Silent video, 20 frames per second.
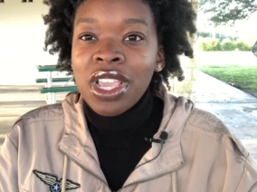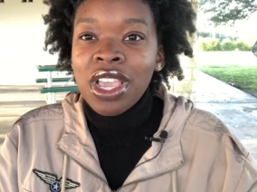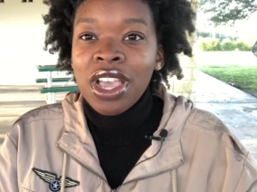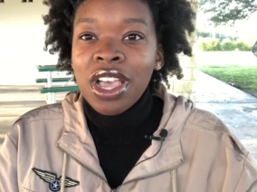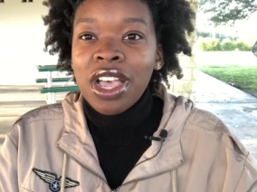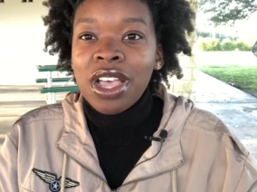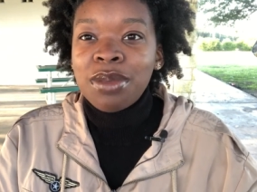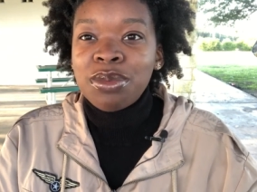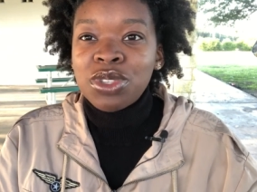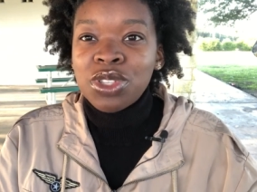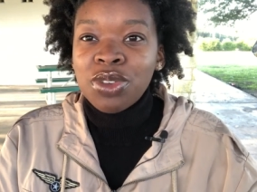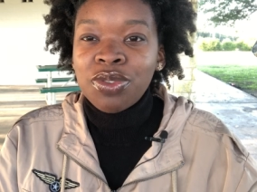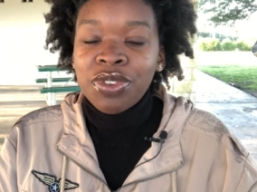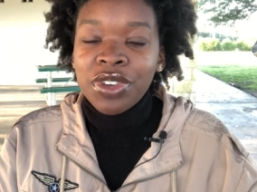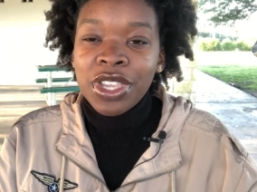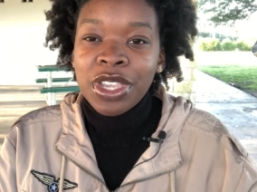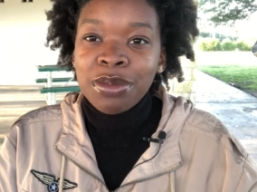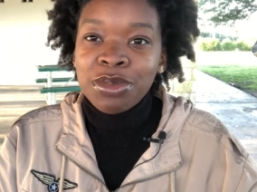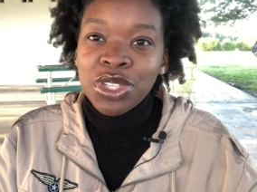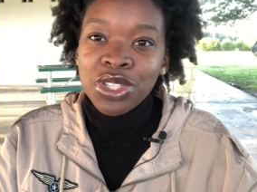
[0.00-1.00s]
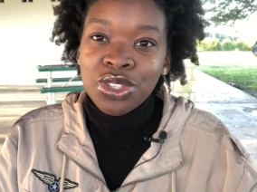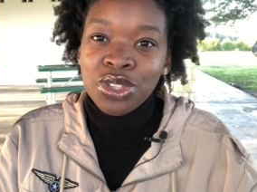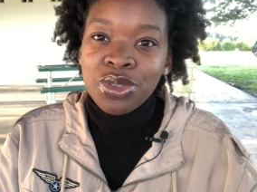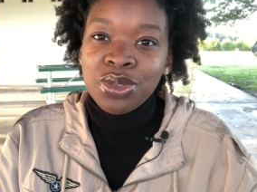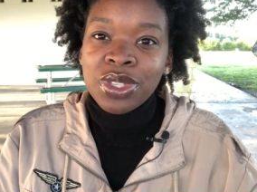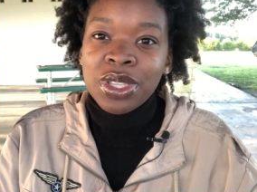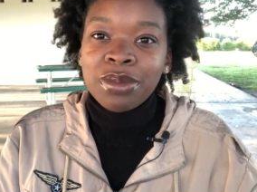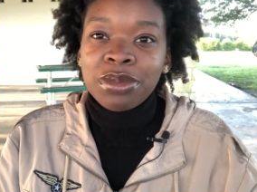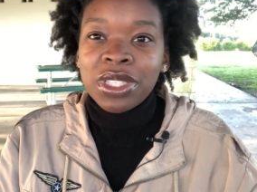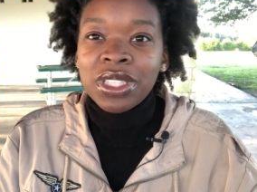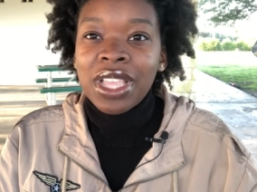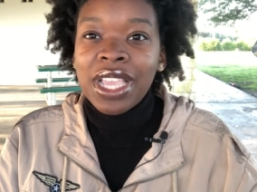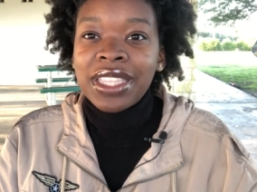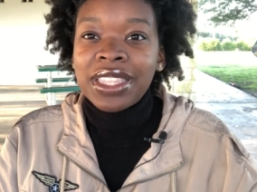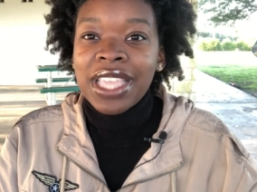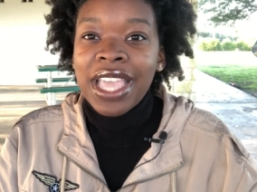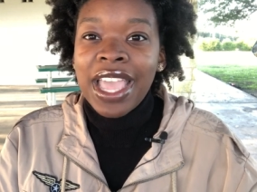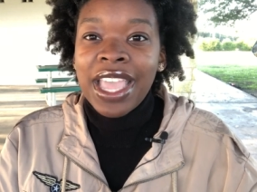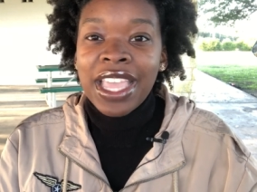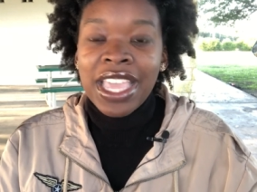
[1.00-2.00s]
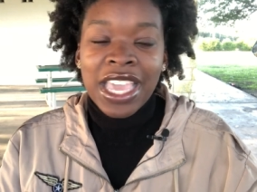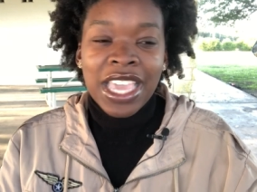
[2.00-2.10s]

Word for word: Um, so for him to do something like that,